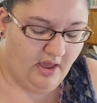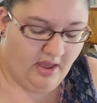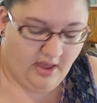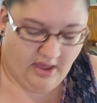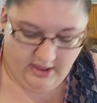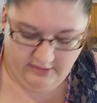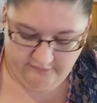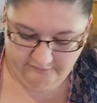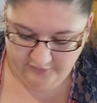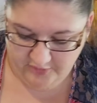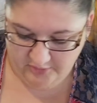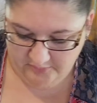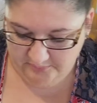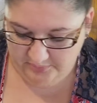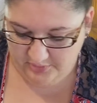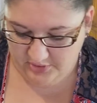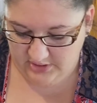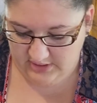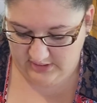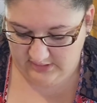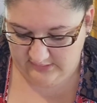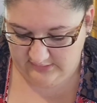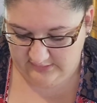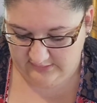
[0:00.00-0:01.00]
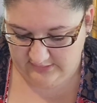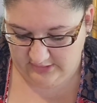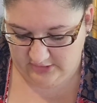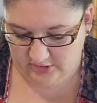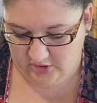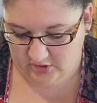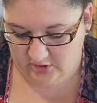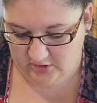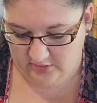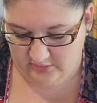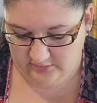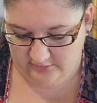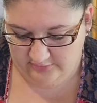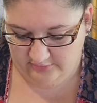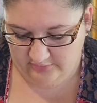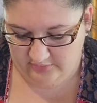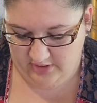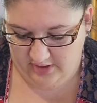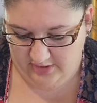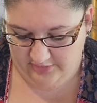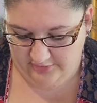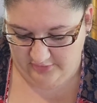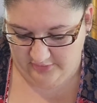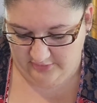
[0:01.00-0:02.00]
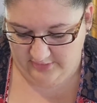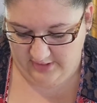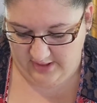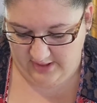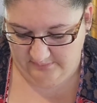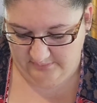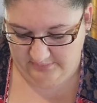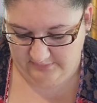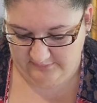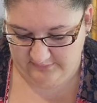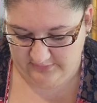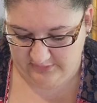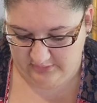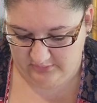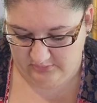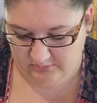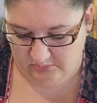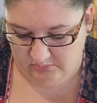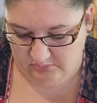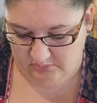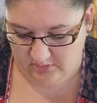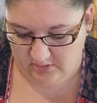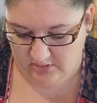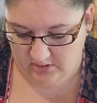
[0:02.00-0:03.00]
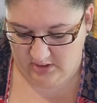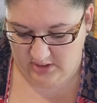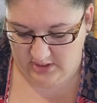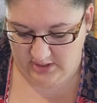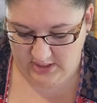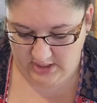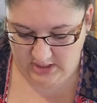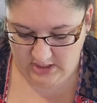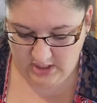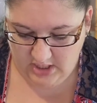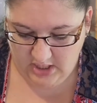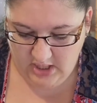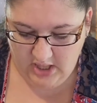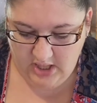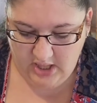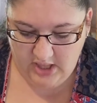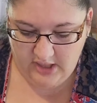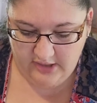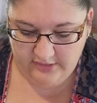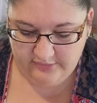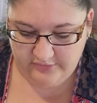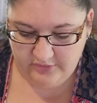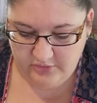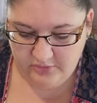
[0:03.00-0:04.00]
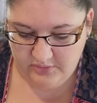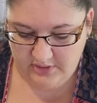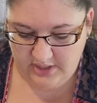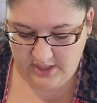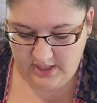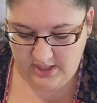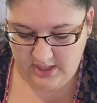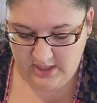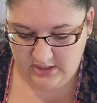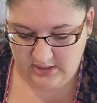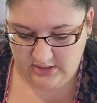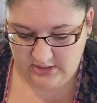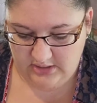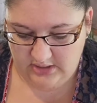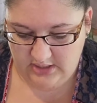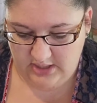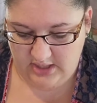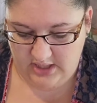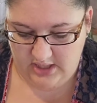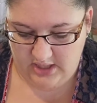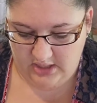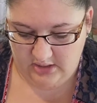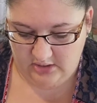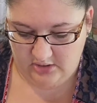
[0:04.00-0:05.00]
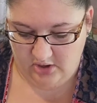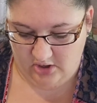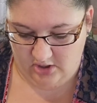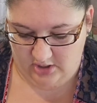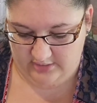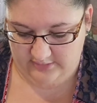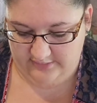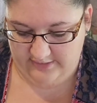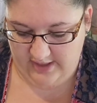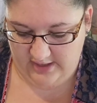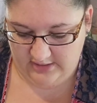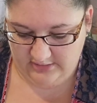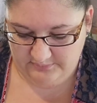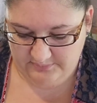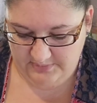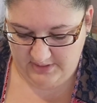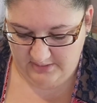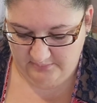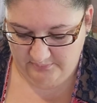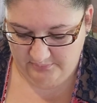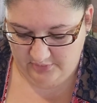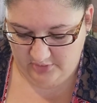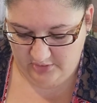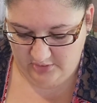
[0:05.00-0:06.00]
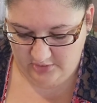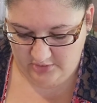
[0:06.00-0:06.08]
if you're putting stickers or other type of decor on it, is you can get contact paper.